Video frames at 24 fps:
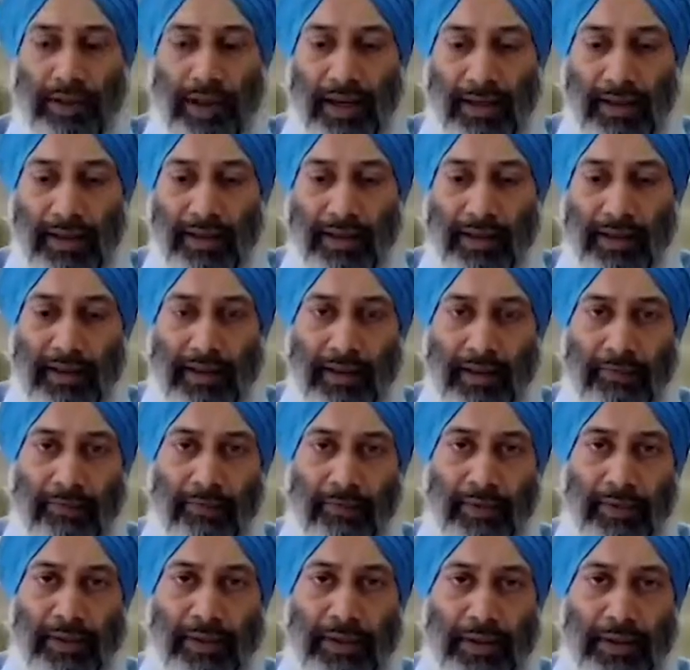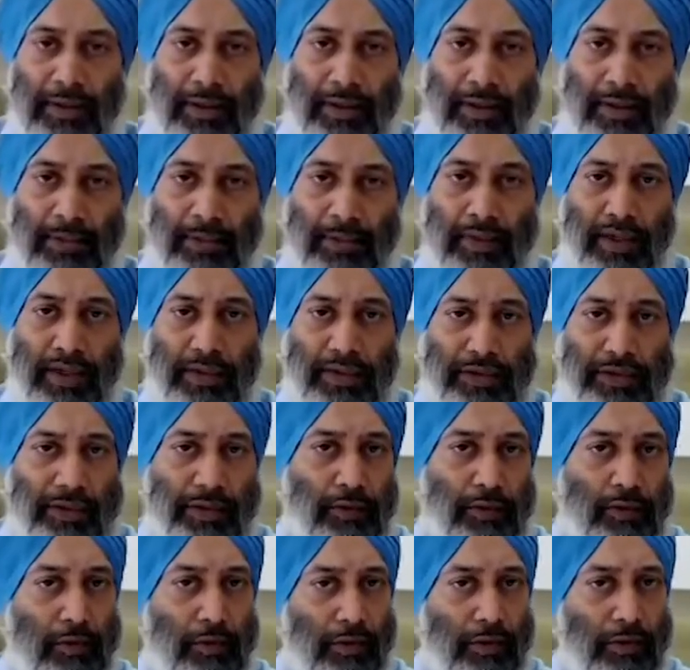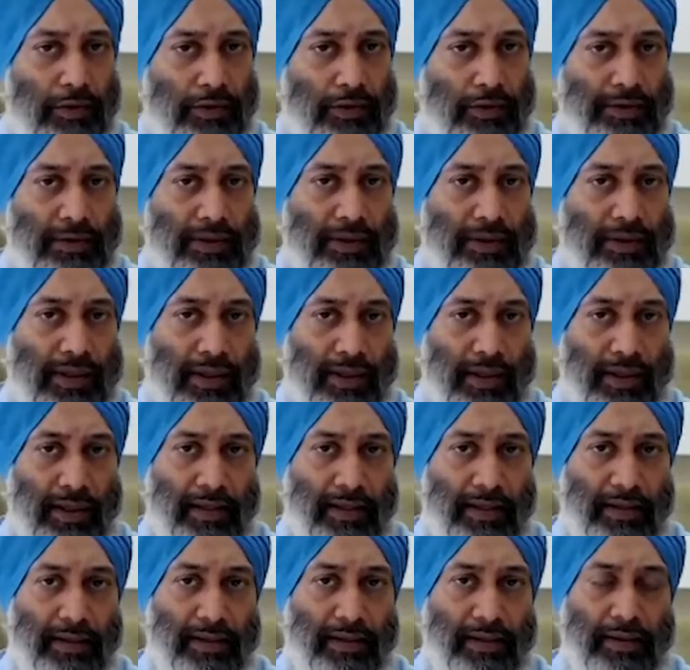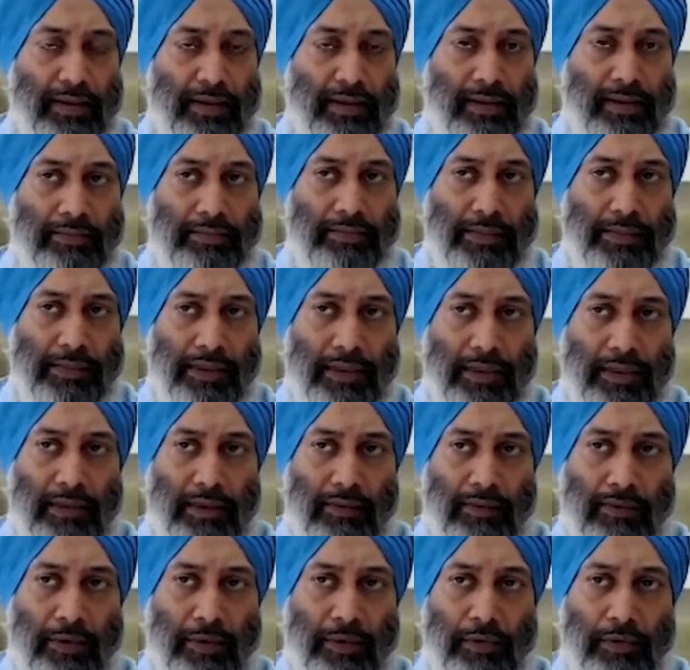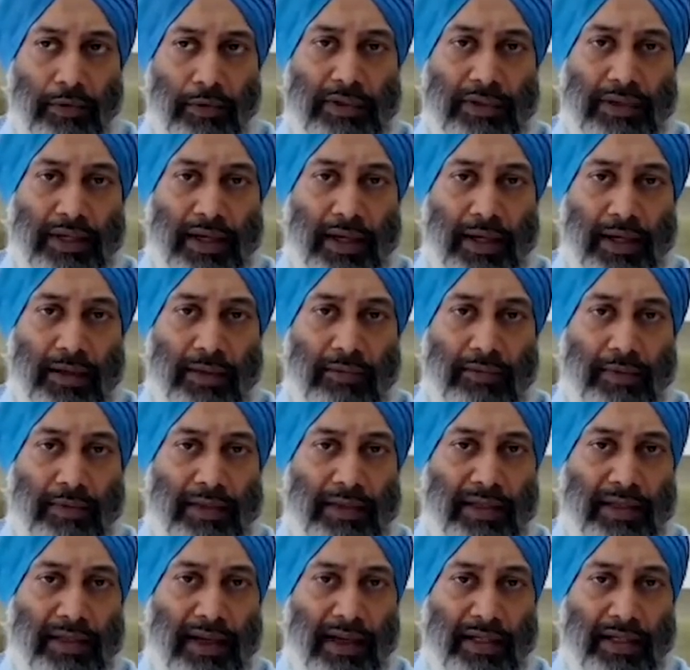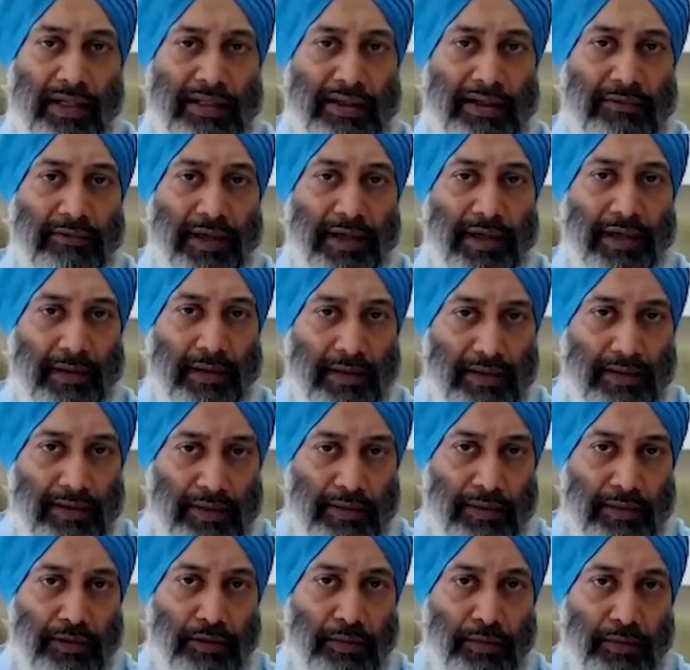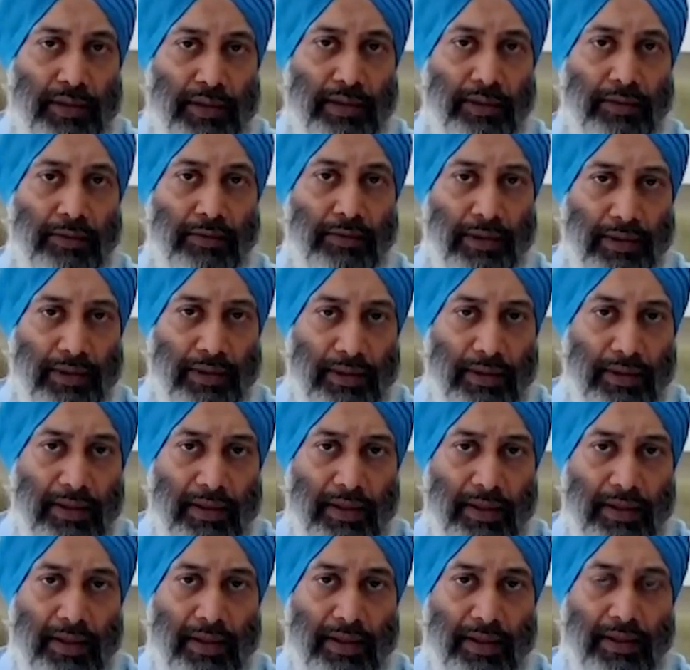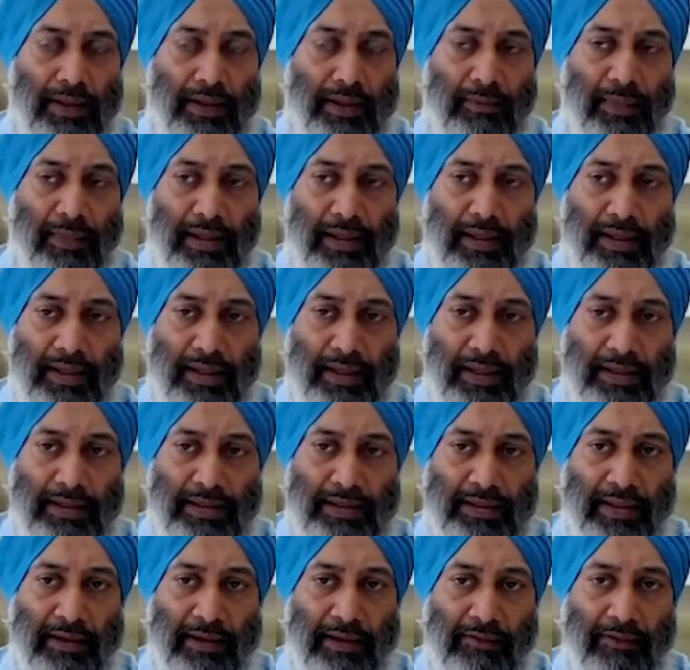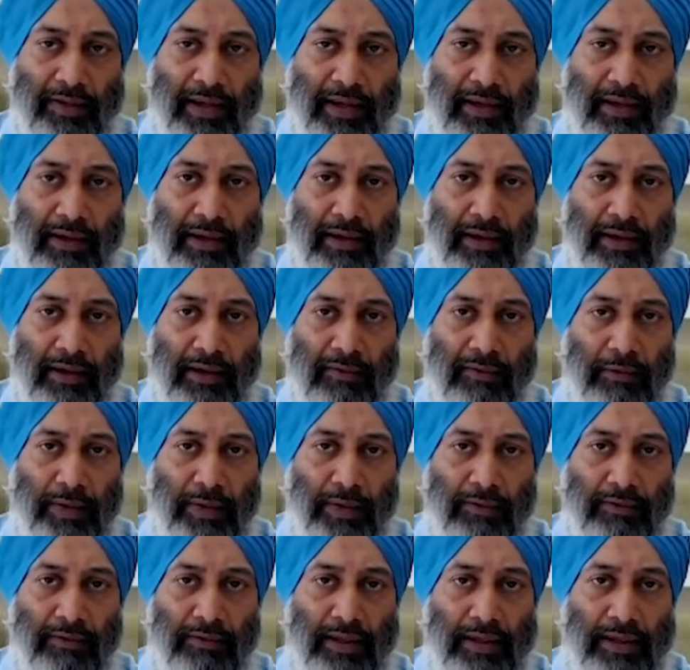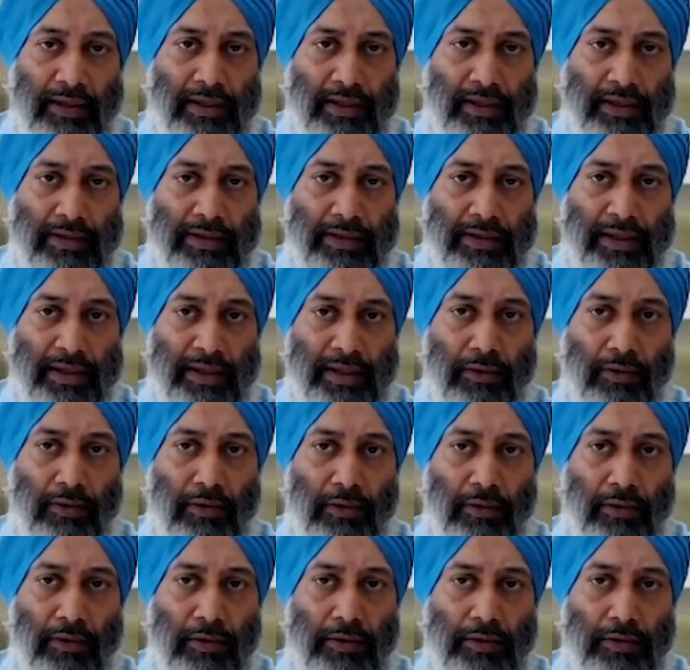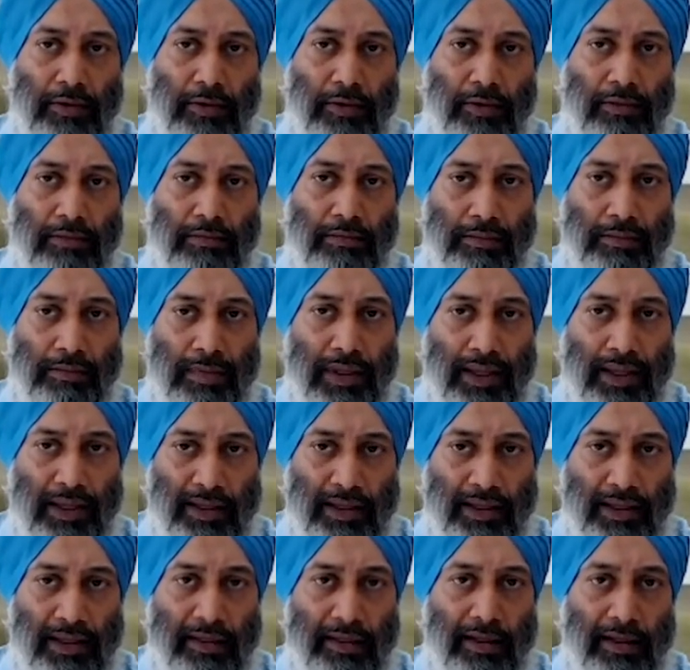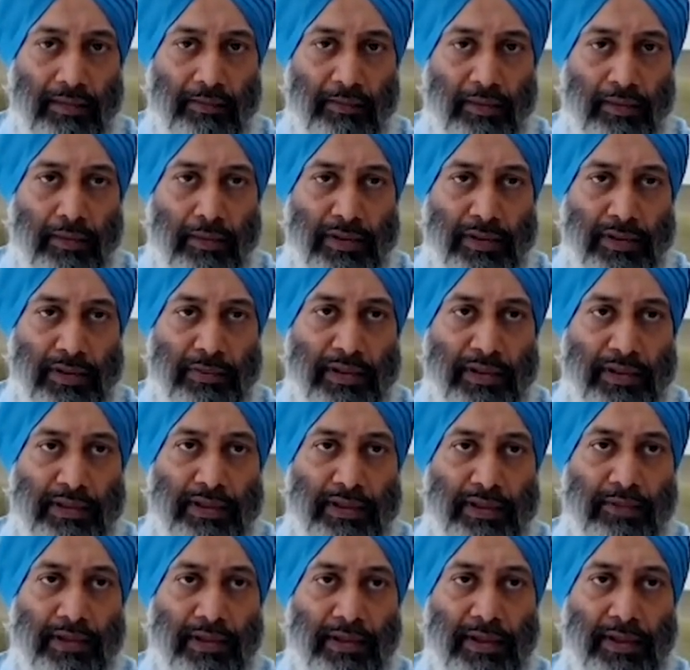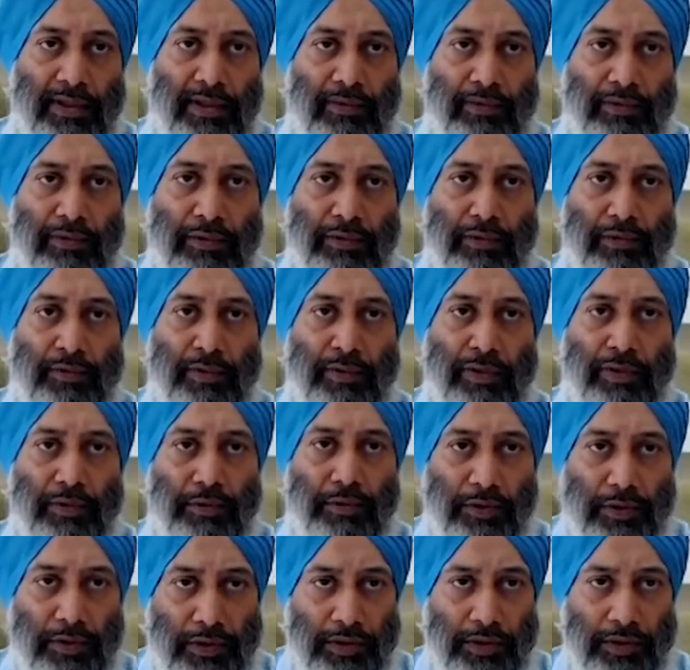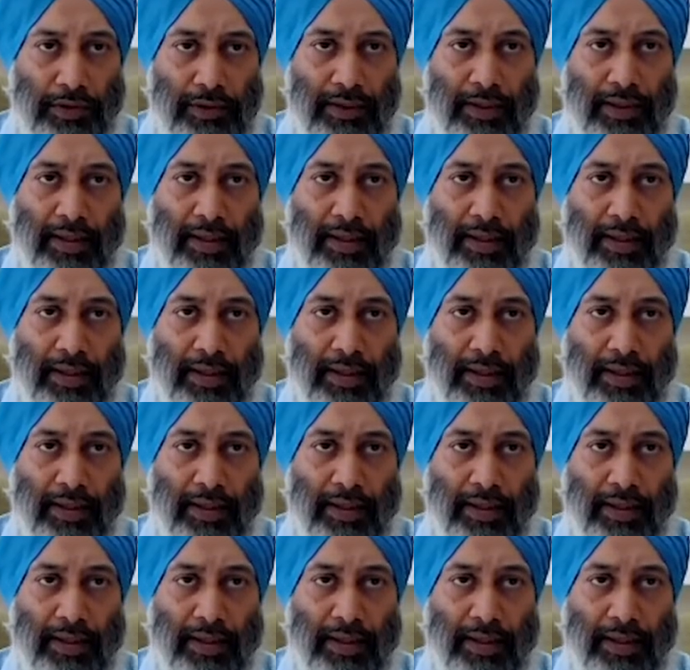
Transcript: I think we need a measured dose, and we could start with larger vehicles to begin with. In many cases, I find government vehicles are also highly culpable, especially when it comes to pollution.